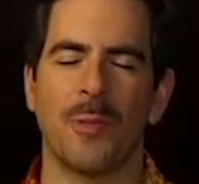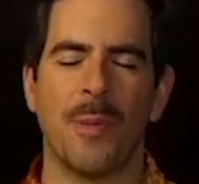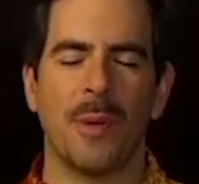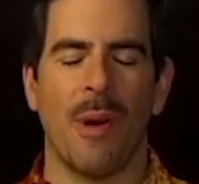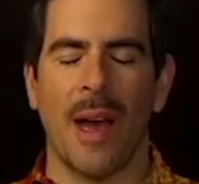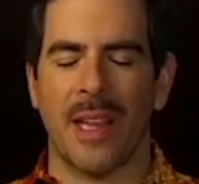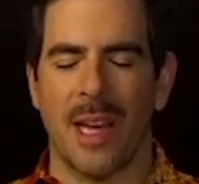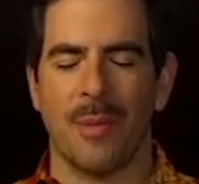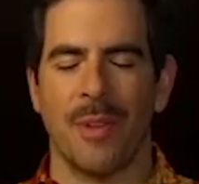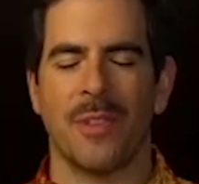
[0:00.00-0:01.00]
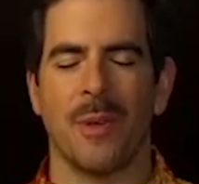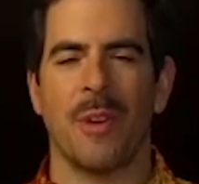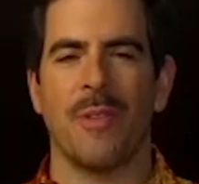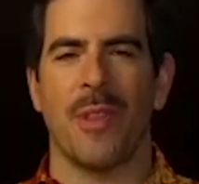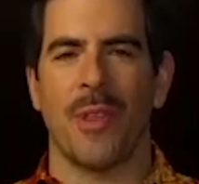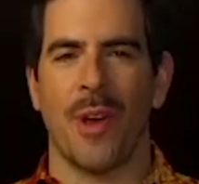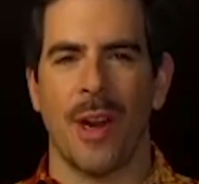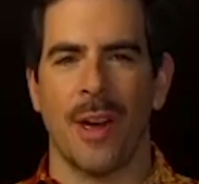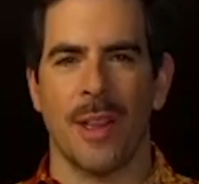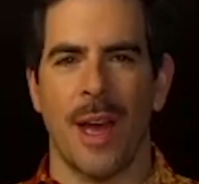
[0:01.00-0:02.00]
People go, I can't believe someone even
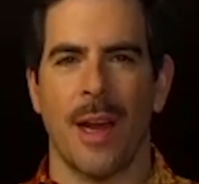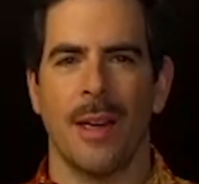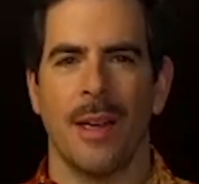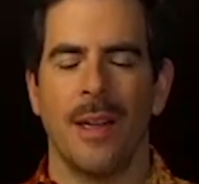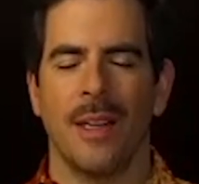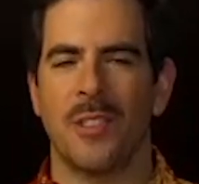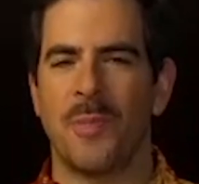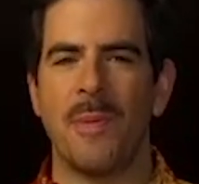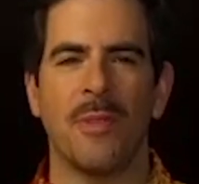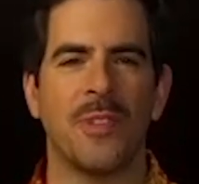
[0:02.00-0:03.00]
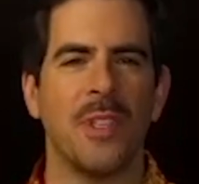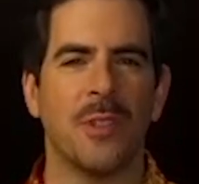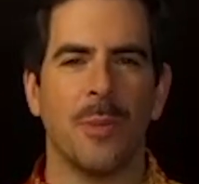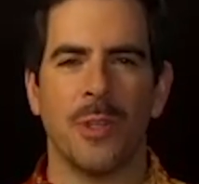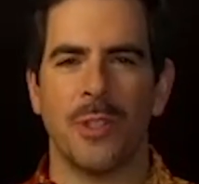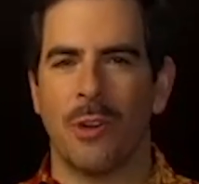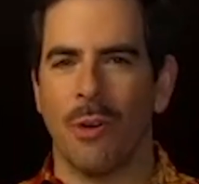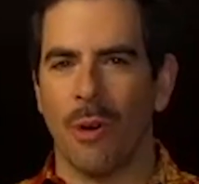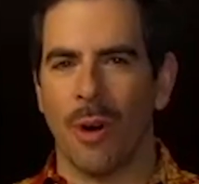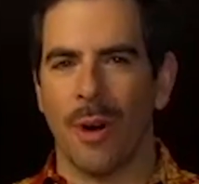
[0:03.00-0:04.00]
thought of that. Because people have seen so much
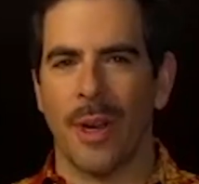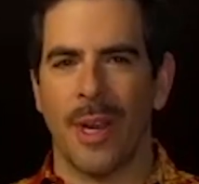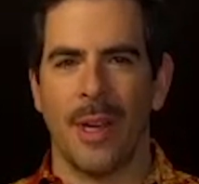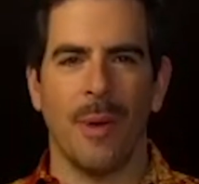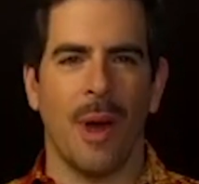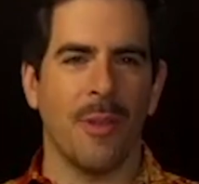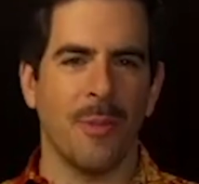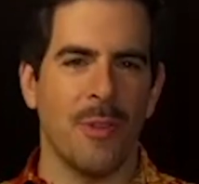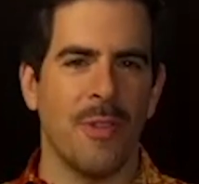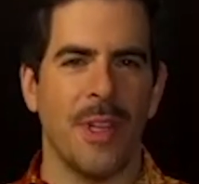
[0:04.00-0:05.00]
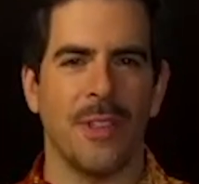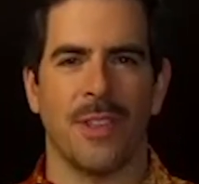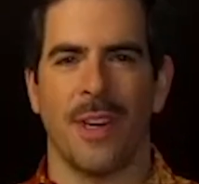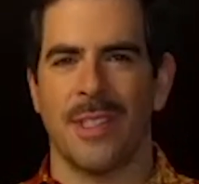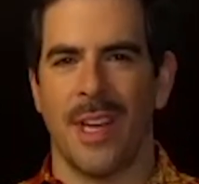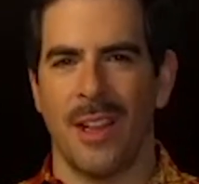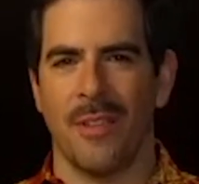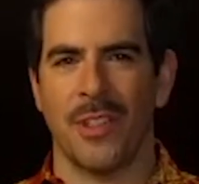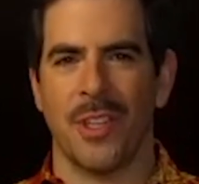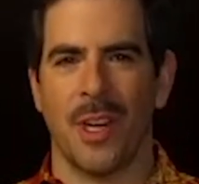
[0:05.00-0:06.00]
gore in other movies and on
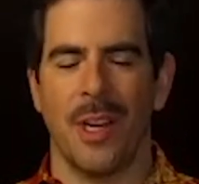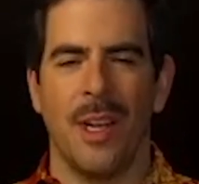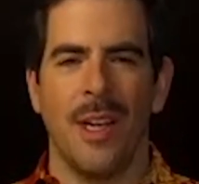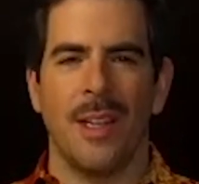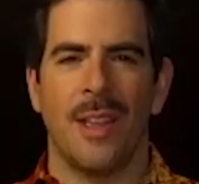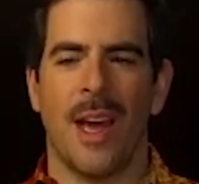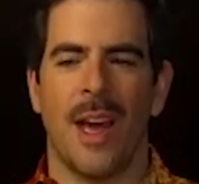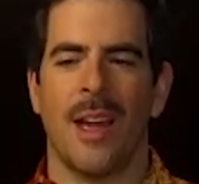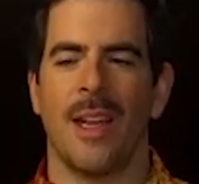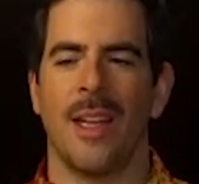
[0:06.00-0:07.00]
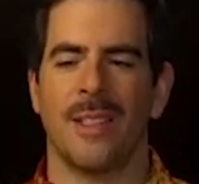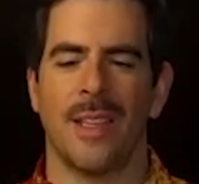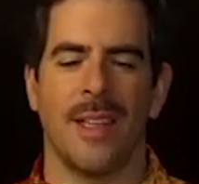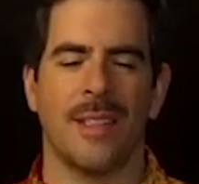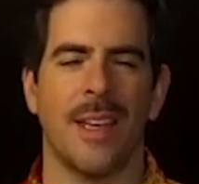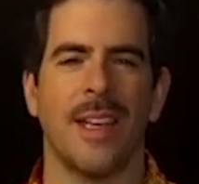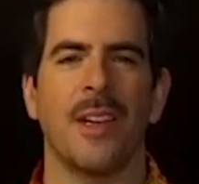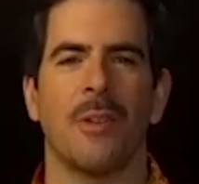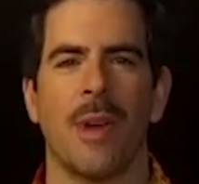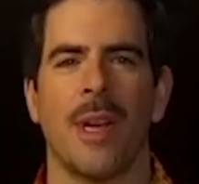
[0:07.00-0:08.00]
television that it's like an
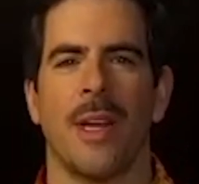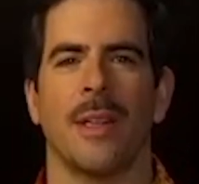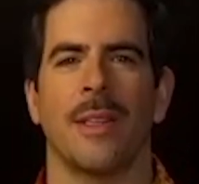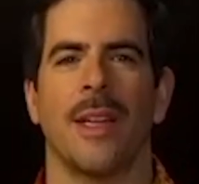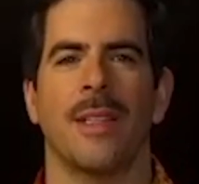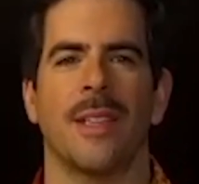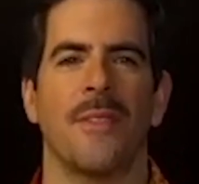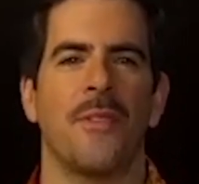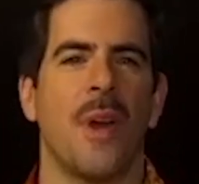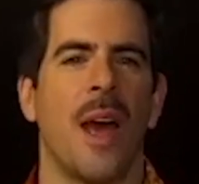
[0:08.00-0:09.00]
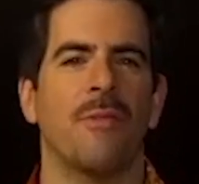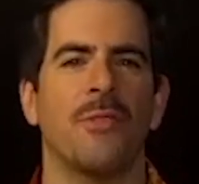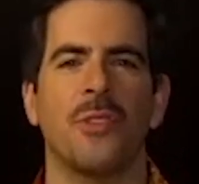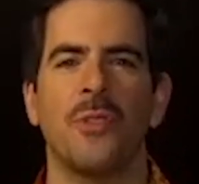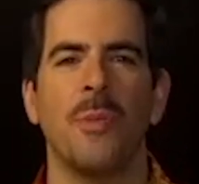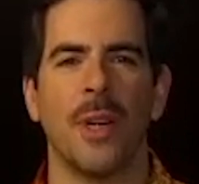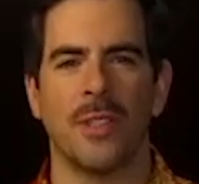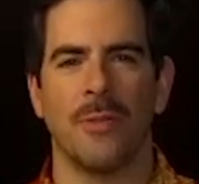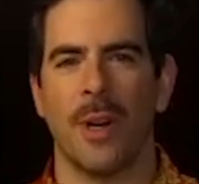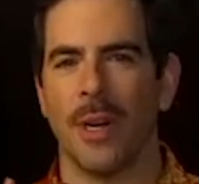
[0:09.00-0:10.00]
ingredient. It's like if you have too
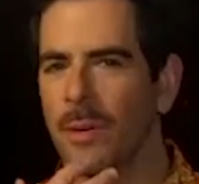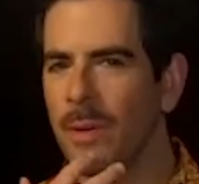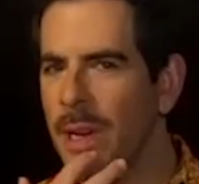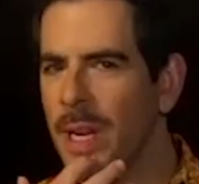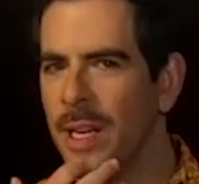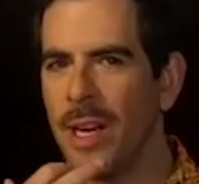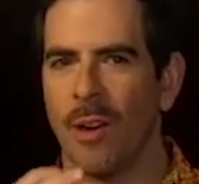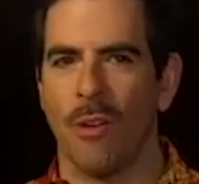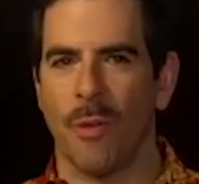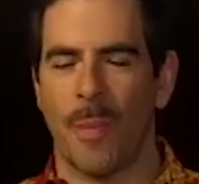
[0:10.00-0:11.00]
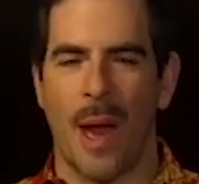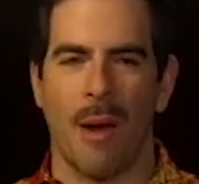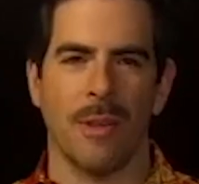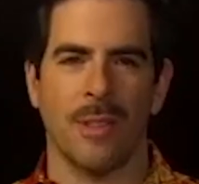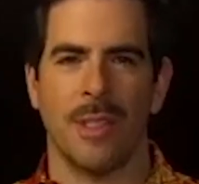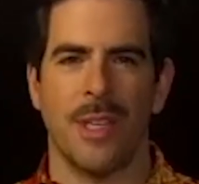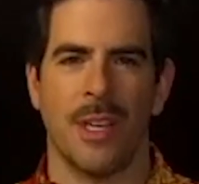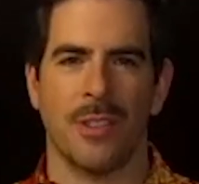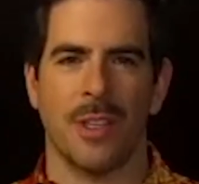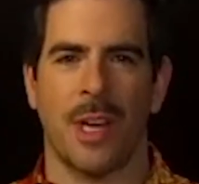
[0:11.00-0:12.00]
much of one ingredient, it overpowers the
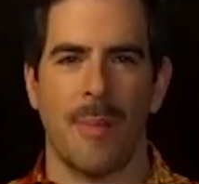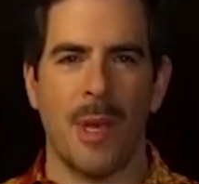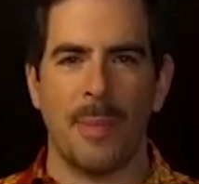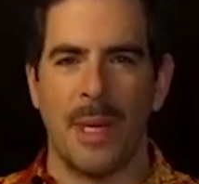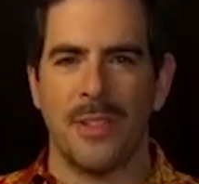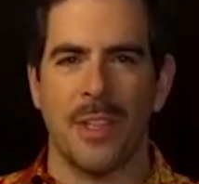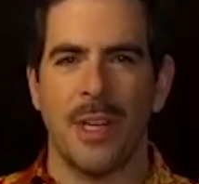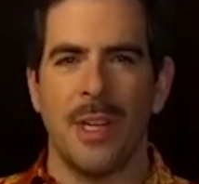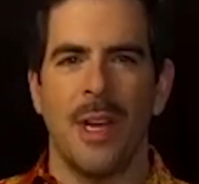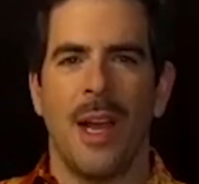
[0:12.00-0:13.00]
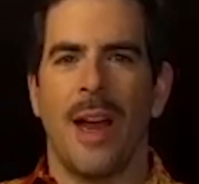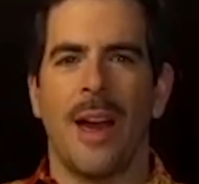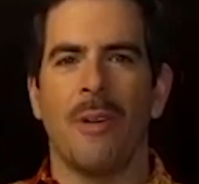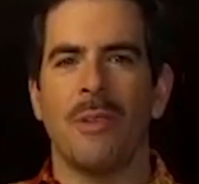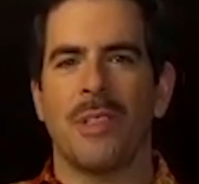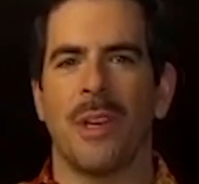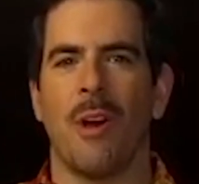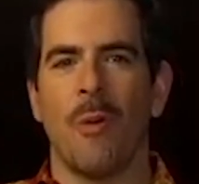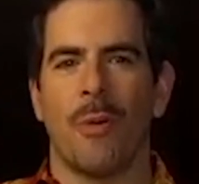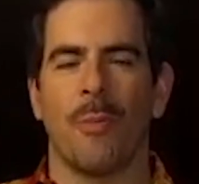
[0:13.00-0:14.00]
dish. Like I make pizza and I always think,
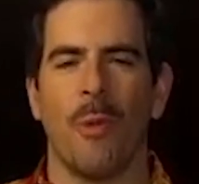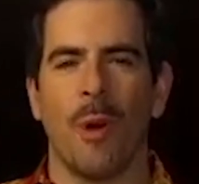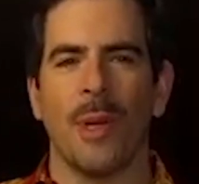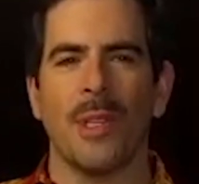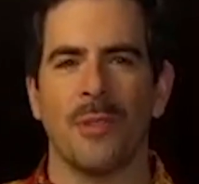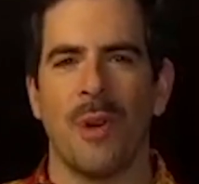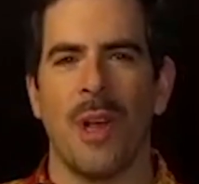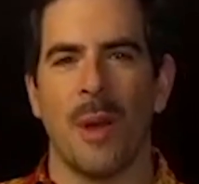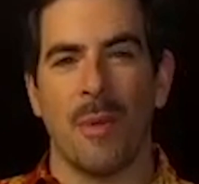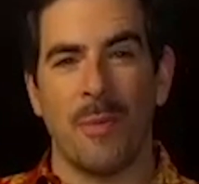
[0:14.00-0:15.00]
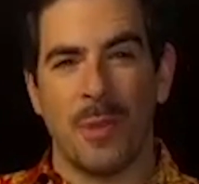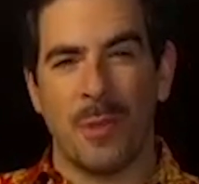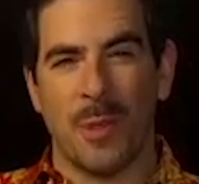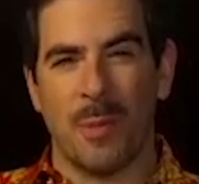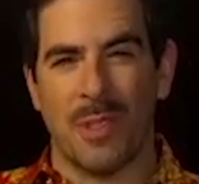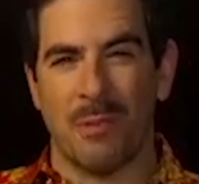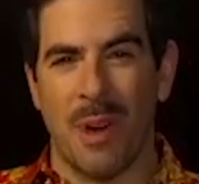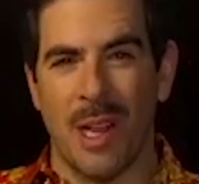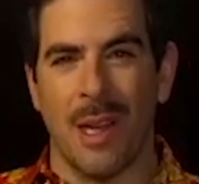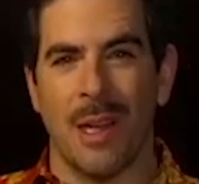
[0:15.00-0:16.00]
oh, more mozzarella. But if you put too much
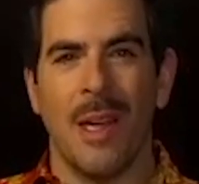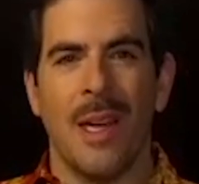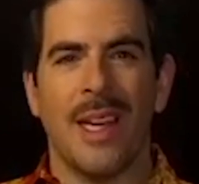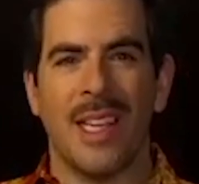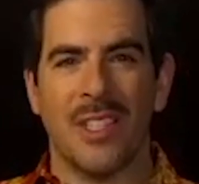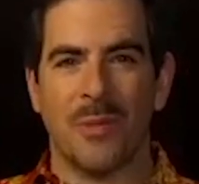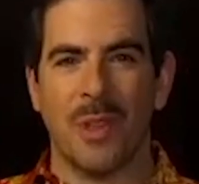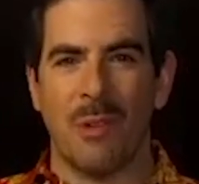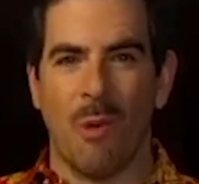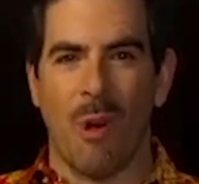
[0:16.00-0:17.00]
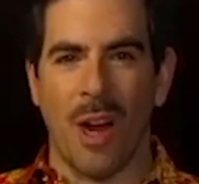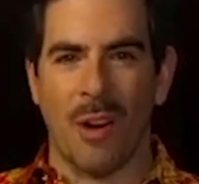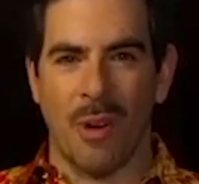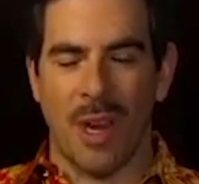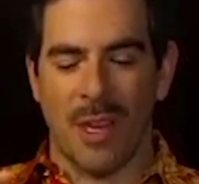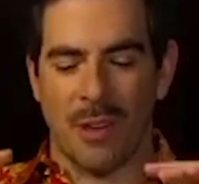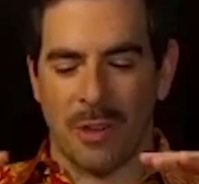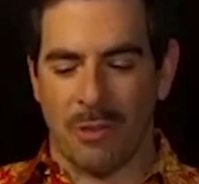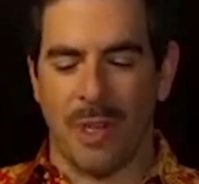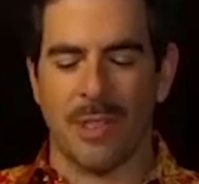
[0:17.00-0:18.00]
mozzarella, it gets really watery and your
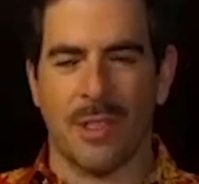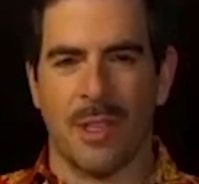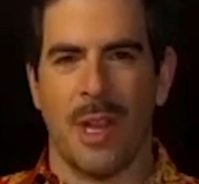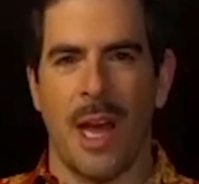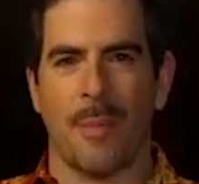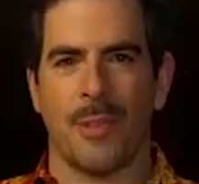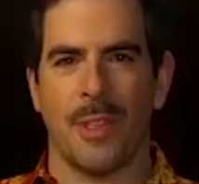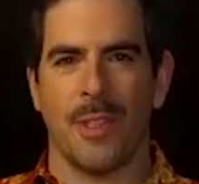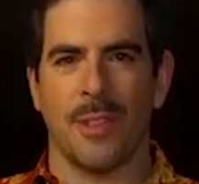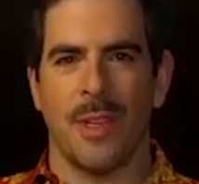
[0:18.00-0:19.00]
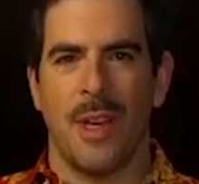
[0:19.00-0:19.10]
crust collapses.